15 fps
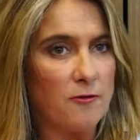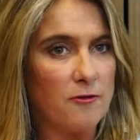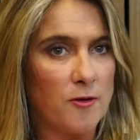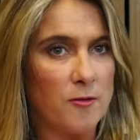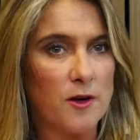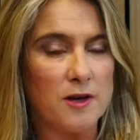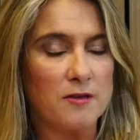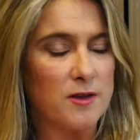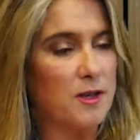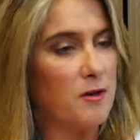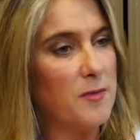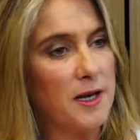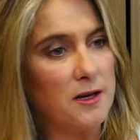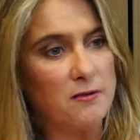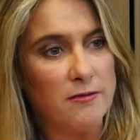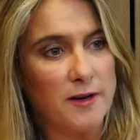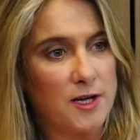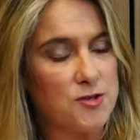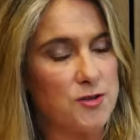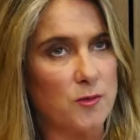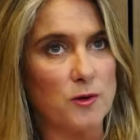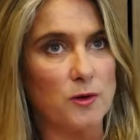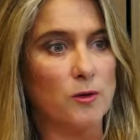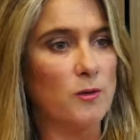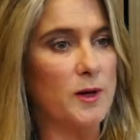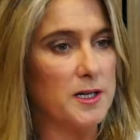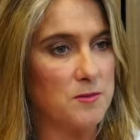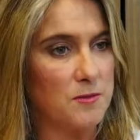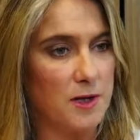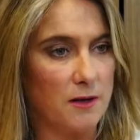from, even though manufacturing will
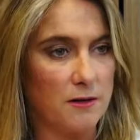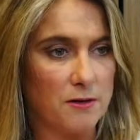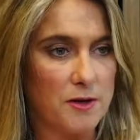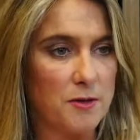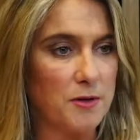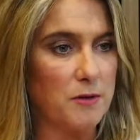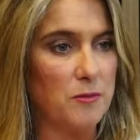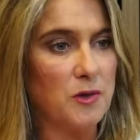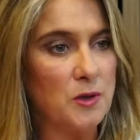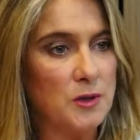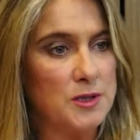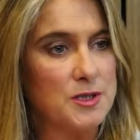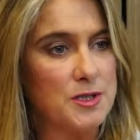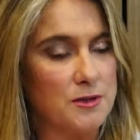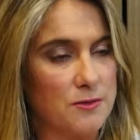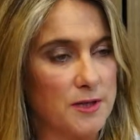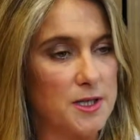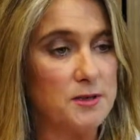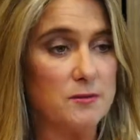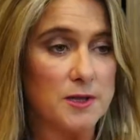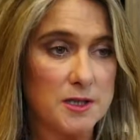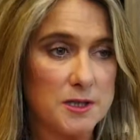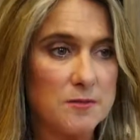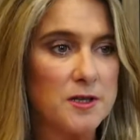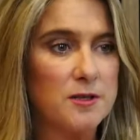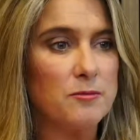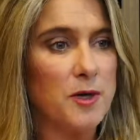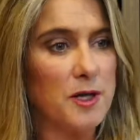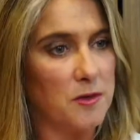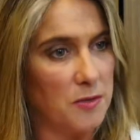always be incredibly important to the region, there's
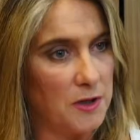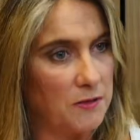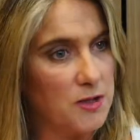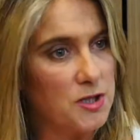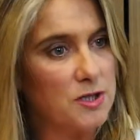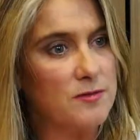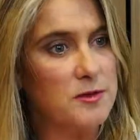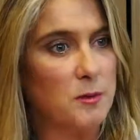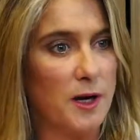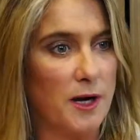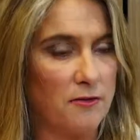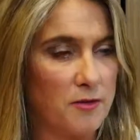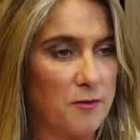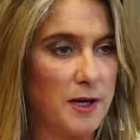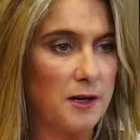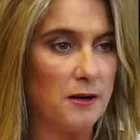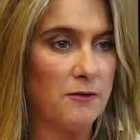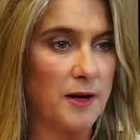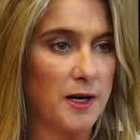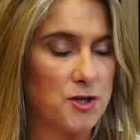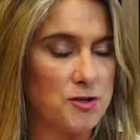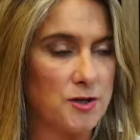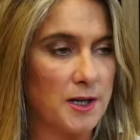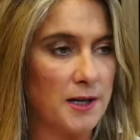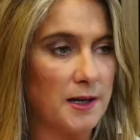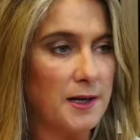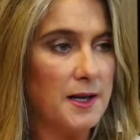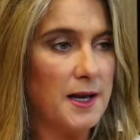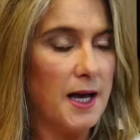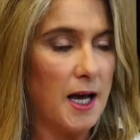been a bit of a shift away from manufacturing.
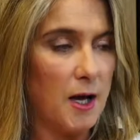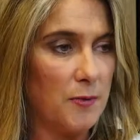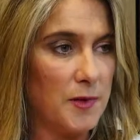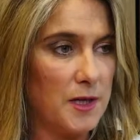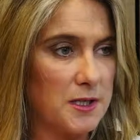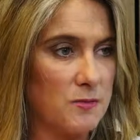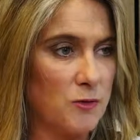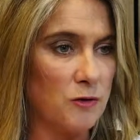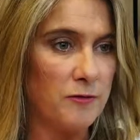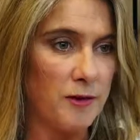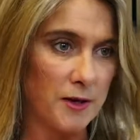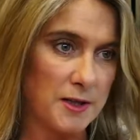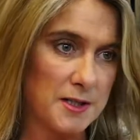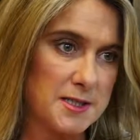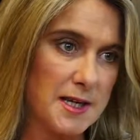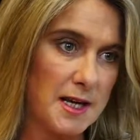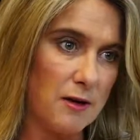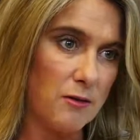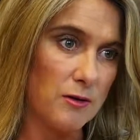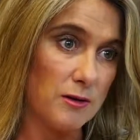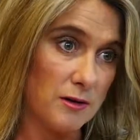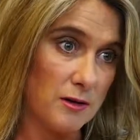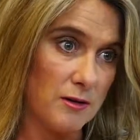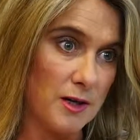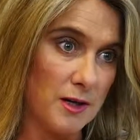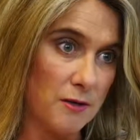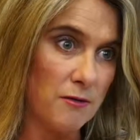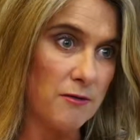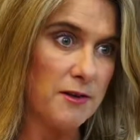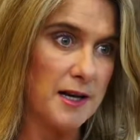There's more focus now on
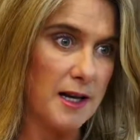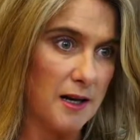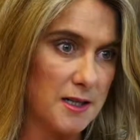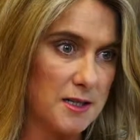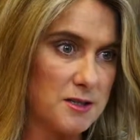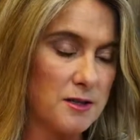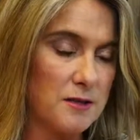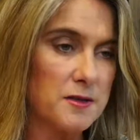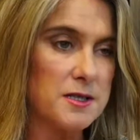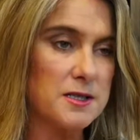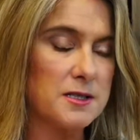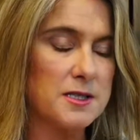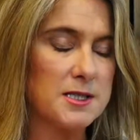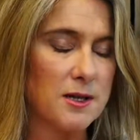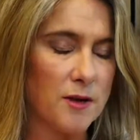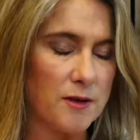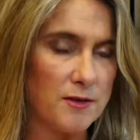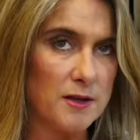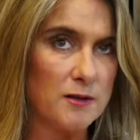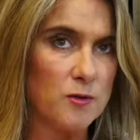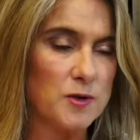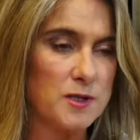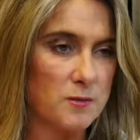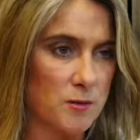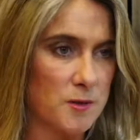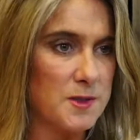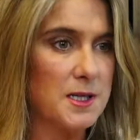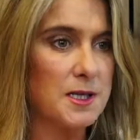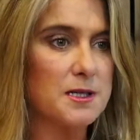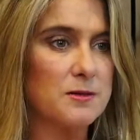health and allied services. So I think we'll
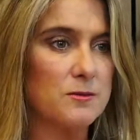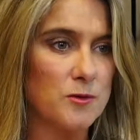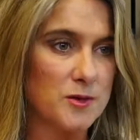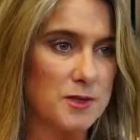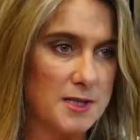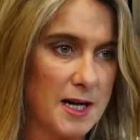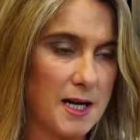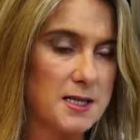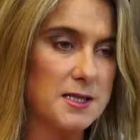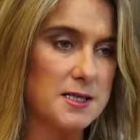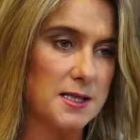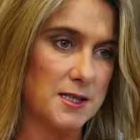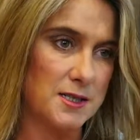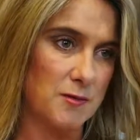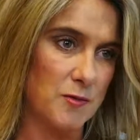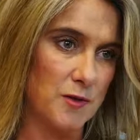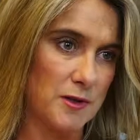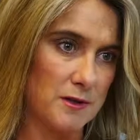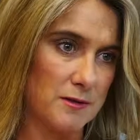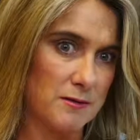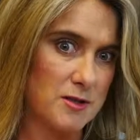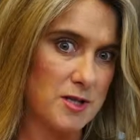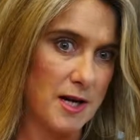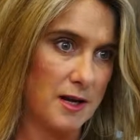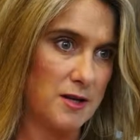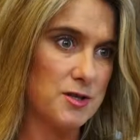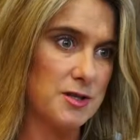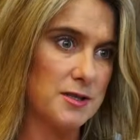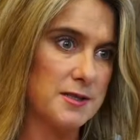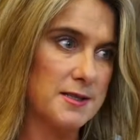start to see some real
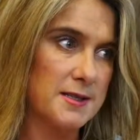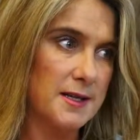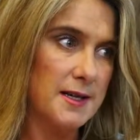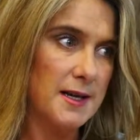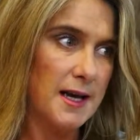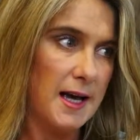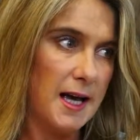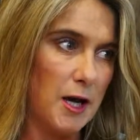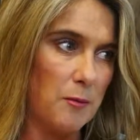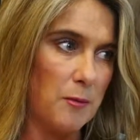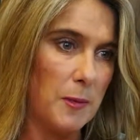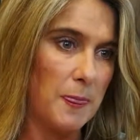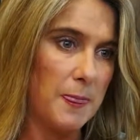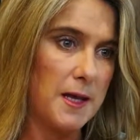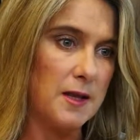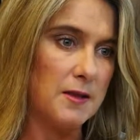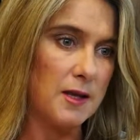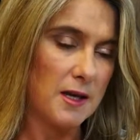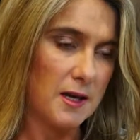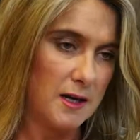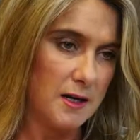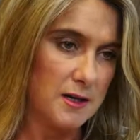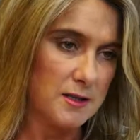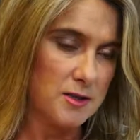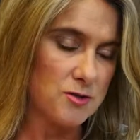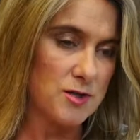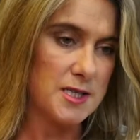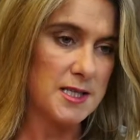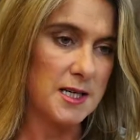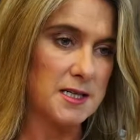changes in the key
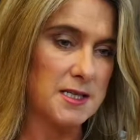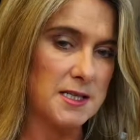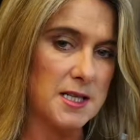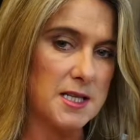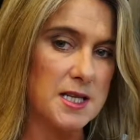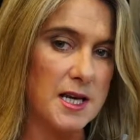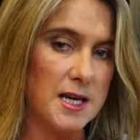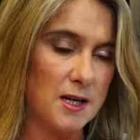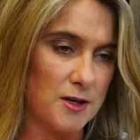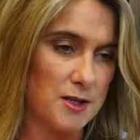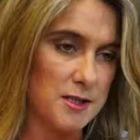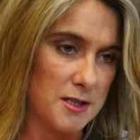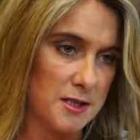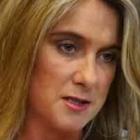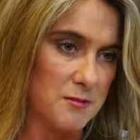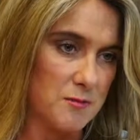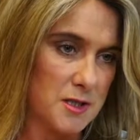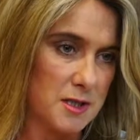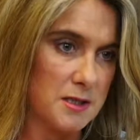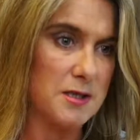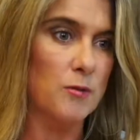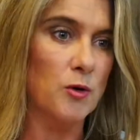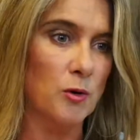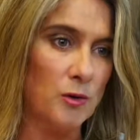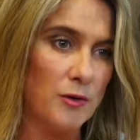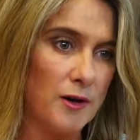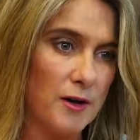industry sectors and the ecosystems that support